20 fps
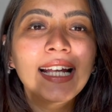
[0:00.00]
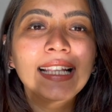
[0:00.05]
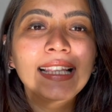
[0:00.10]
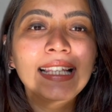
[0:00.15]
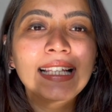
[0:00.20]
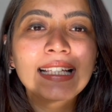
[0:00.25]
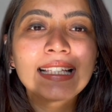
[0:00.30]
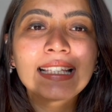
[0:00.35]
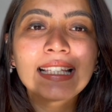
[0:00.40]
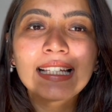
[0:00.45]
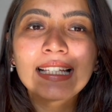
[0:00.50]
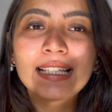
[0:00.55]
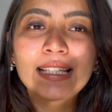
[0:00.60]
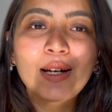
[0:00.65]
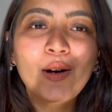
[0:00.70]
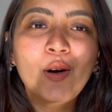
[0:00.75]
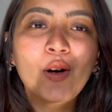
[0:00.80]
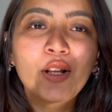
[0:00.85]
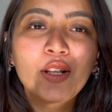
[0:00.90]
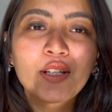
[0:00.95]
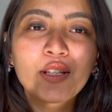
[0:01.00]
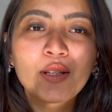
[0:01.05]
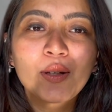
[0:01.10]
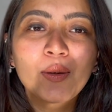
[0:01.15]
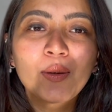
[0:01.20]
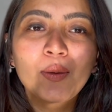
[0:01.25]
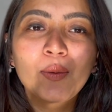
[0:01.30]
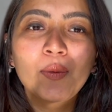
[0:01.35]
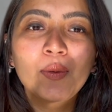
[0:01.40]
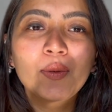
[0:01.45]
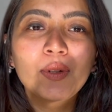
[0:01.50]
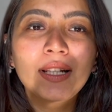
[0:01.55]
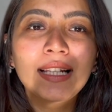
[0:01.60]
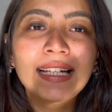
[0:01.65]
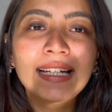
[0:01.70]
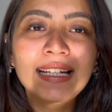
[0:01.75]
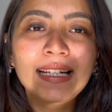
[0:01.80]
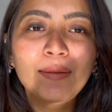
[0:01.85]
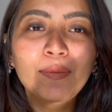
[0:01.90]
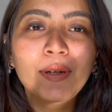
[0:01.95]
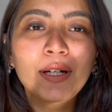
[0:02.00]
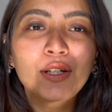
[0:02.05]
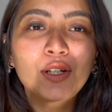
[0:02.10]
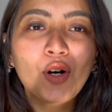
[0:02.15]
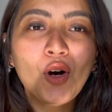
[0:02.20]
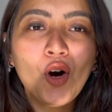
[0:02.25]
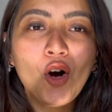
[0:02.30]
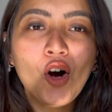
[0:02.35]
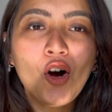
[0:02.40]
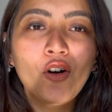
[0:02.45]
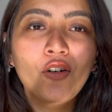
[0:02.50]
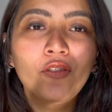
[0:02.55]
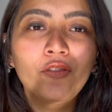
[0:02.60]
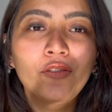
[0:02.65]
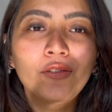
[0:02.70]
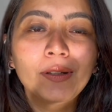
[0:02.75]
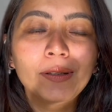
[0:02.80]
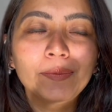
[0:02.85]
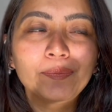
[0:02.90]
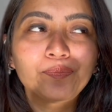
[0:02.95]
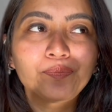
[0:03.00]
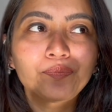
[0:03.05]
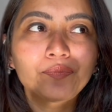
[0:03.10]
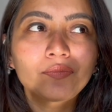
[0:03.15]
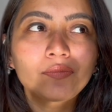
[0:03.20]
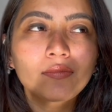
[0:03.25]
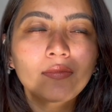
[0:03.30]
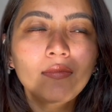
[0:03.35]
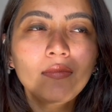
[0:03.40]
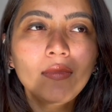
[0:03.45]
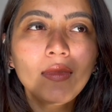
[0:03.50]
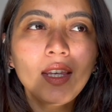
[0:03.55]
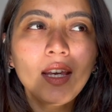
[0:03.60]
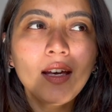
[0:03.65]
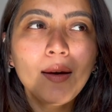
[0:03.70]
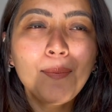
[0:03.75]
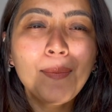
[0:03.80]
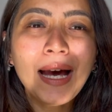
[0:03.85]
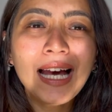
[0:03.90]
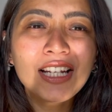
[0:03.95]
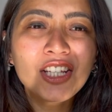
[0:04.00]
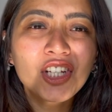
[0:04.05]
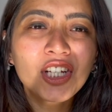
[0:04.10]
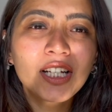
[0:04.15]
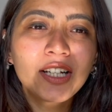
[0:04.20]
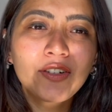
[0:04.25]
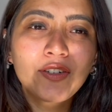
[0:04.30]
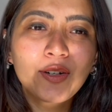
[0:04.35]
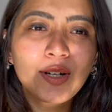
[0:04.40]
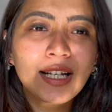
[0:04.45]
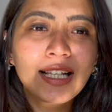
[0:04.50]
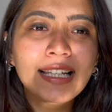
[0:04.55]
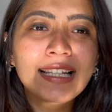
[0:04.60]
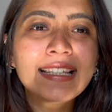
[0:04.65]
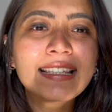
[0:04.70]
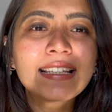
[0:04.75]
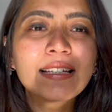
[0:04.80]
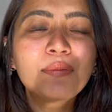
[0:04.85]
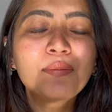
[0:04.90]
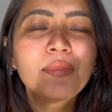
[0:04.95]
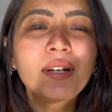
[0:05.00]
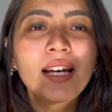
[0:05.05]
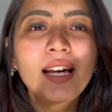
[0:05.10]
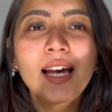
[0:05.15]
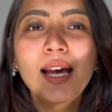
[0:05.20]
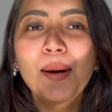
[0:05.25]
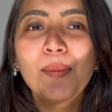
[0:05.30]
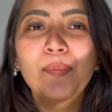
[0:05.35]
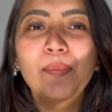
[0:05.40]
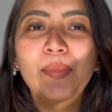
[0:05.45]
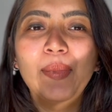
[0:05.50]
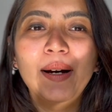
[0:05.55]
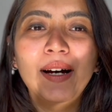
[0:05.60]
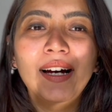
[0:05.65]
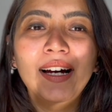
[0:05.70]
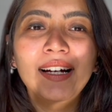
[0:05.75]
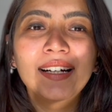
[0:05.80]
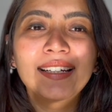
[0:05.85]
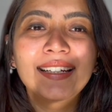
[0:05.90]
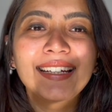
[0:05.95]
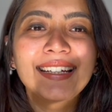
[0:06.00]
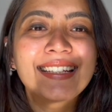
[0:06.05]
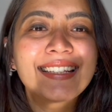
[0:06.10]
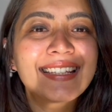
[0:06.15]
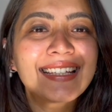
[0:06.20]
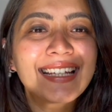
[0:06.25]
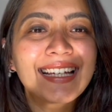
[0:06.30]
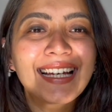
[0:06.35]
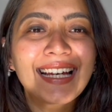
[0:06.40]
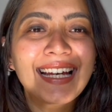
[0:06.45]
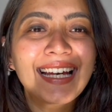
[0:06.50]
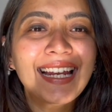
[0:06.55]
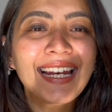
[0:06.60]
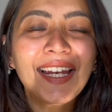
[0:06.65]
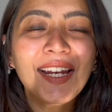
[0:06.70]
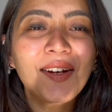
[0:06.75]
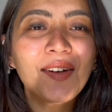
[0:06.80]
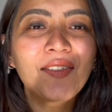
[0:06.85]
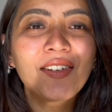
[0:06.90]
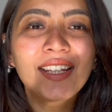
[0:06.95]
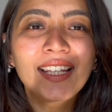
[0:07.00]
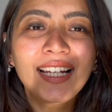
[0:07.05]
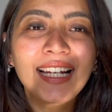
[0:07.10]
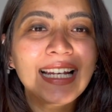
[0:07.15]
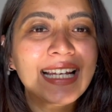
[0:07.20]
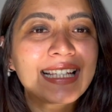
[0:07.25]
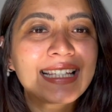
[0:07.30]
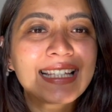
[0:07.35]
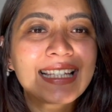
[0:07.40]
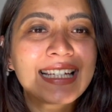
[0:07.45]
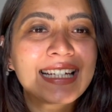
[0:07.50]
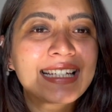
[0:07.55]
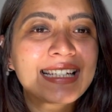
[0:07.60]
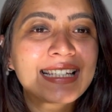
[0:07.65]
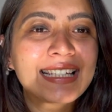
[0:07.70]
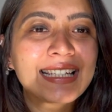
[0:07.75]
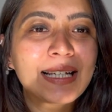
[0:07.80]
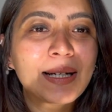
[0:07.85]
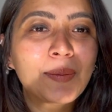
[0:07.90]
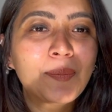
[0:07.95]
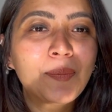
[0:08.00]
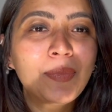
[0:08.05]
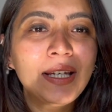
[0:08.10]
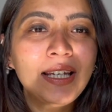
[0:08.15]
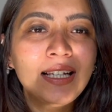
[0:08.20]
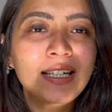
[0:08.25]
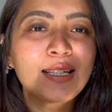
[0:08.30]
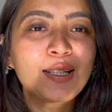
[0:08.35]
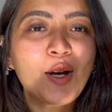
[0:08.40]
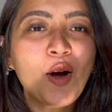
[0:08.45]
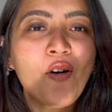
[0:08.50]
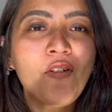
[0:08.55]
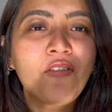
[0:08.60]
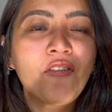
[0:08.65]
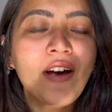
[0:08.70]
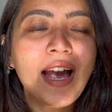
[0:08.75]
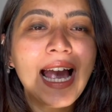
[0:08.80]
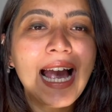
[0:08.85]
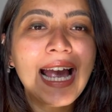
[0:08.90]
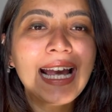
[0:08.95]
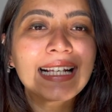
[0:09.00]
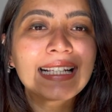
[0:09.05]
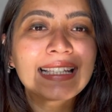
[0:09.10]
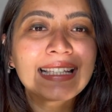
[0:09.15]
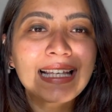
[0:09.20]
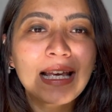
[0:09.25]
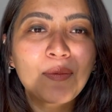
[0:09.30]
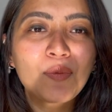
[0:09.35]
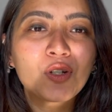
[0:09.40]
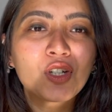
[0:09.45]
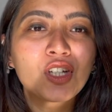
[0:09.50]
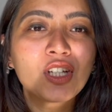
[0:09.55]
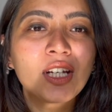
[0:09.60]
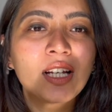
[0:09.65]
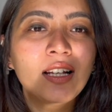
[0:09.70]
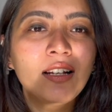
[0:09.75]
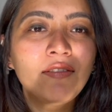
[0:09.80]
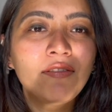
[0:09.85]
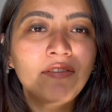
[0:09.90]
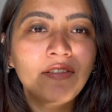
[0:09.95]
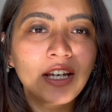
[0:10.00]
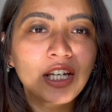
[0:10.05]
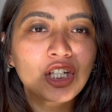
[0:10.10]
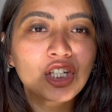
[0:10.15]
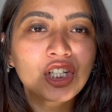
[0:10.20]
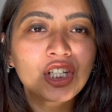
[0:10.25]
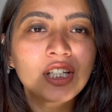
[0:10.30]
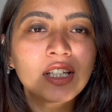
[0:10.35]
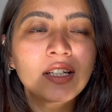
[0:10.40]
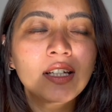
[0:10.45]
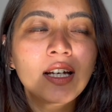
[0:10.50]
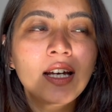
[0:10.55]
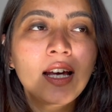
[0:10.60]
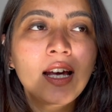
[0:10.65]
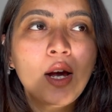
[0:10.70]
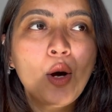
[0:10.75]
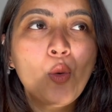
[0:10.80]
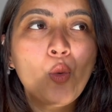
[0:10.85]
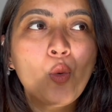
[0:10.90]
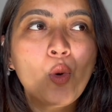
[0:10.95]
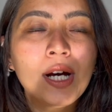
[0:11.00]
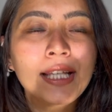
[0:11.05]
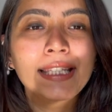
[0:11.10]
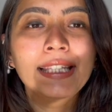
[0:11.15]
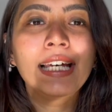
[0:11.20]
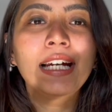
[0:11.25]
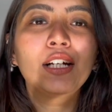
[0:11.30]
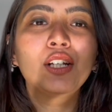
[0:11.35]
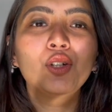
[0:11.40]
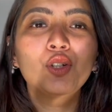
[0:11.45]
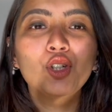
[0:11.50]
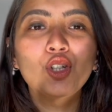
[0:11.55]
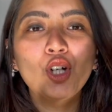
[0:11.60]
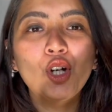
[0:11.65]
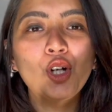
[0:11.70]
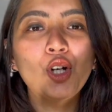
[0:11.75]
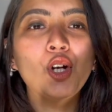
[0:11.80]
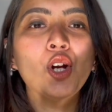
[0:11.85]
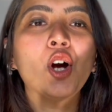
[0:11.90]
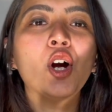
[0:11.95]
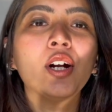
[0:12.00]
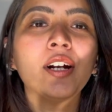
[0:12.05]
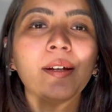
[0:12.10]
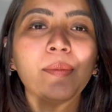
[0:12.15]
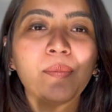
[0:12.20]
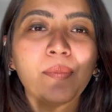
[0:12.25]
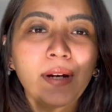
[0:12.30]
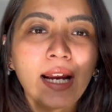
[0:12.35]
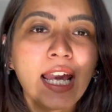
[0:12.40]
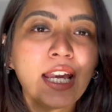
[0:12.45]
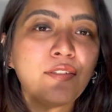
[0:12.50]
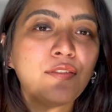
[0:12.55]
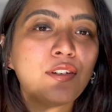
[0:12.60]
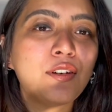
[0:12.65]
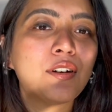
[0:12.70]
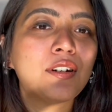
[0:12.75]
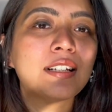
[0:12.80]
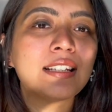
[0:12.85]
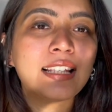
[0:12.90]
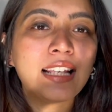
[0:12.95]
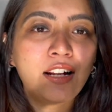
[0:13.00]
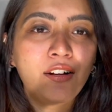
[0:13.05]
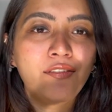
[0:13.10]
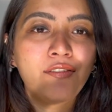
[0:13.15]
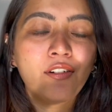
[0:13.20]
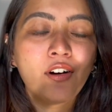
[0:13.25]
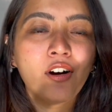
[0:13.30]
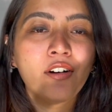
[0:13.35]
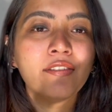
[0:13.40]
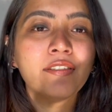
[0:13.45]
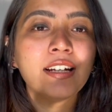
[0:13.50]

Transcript: This is also a little bit of magical realism, but nevertheless it's a piece of exceptional fiction, one that you should not deprive yourself of.